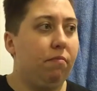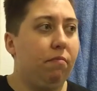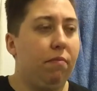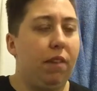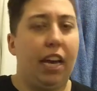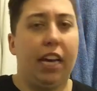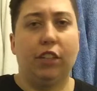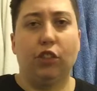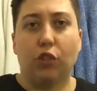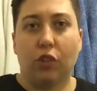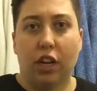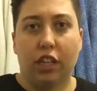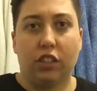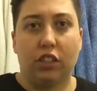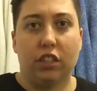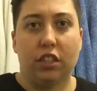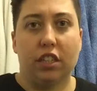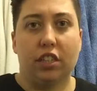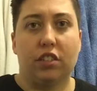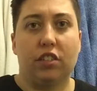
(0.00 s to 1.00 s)

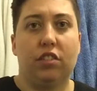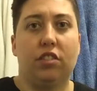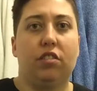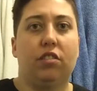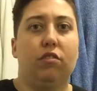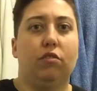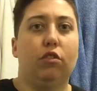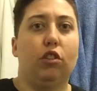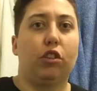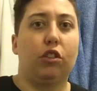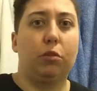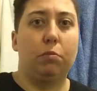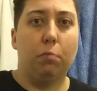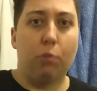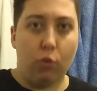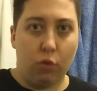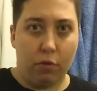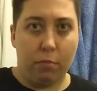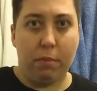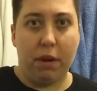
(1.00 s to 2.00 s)
androgynous, looks
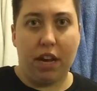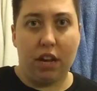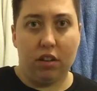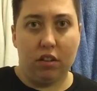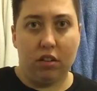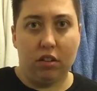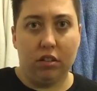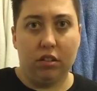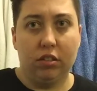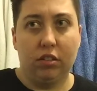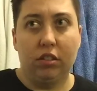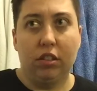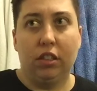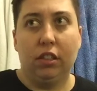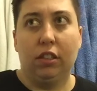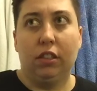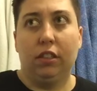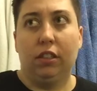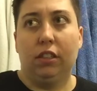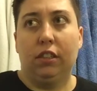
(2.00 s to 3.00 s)
more male,
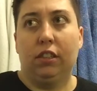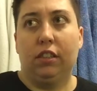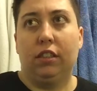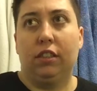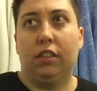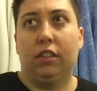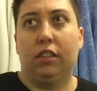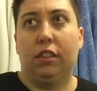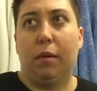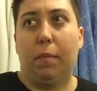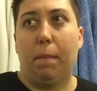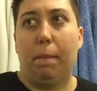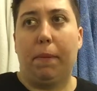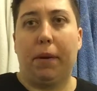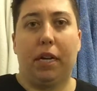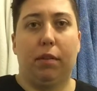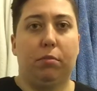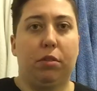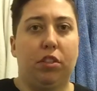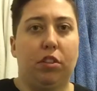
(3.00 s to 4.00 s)
but
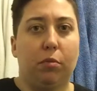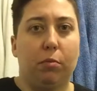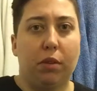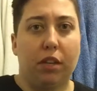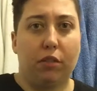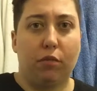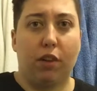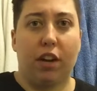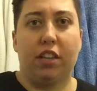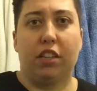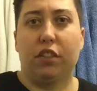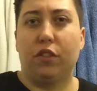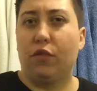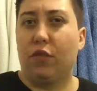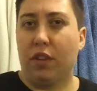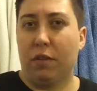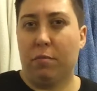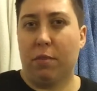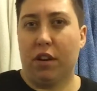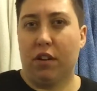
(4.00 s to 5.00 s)
I'm still being read as
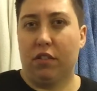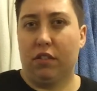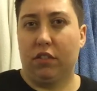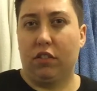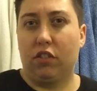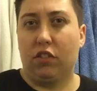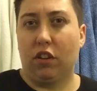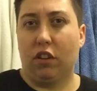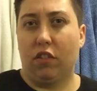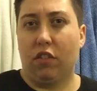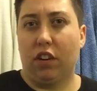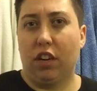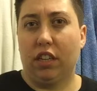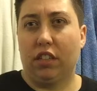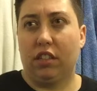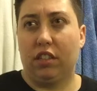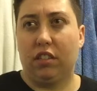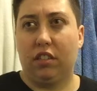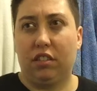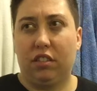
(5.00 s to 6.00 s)
female. So
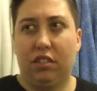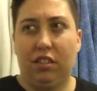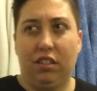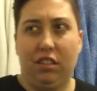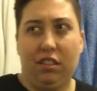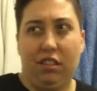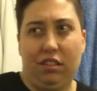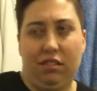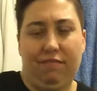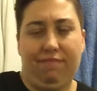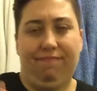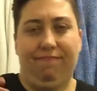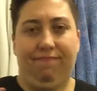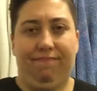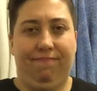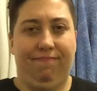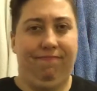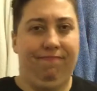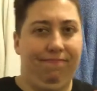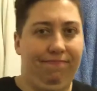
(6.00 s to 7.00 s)
it's,
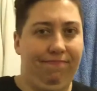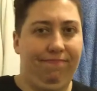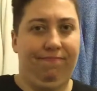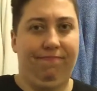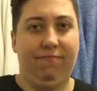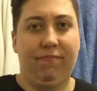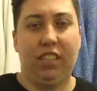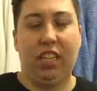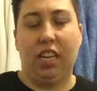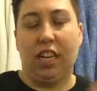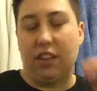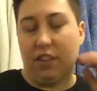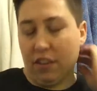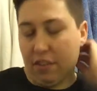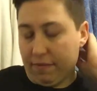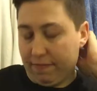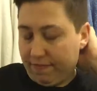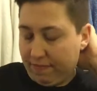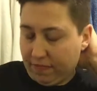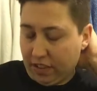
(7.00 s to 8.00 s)
I don't know.
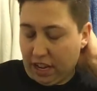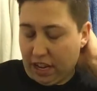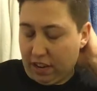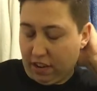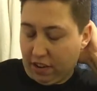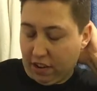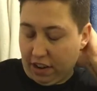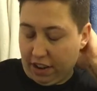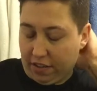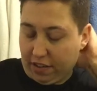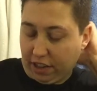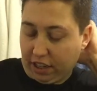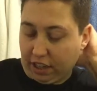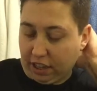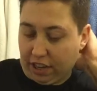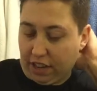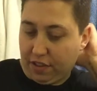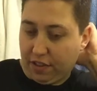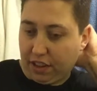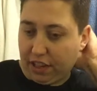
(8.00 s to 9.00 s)
I think
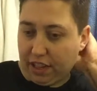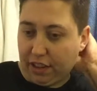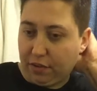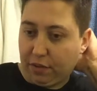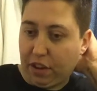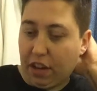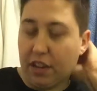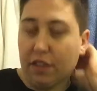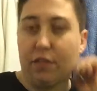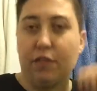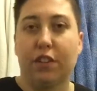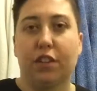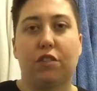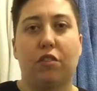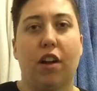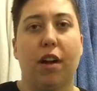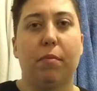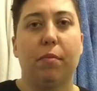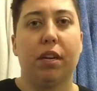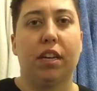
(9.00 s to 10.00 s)
I've kind of
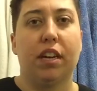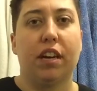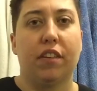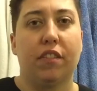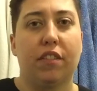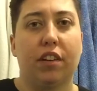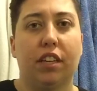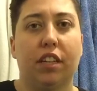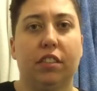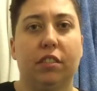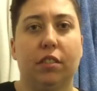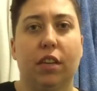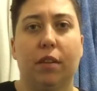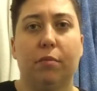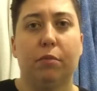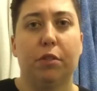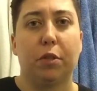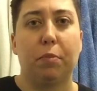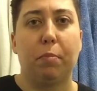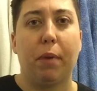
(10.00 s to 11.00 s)
described it now. I think I'm
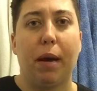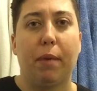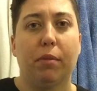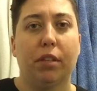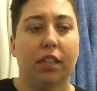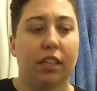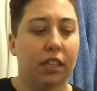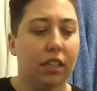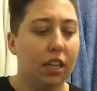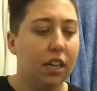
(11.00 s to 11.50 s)
just babbling.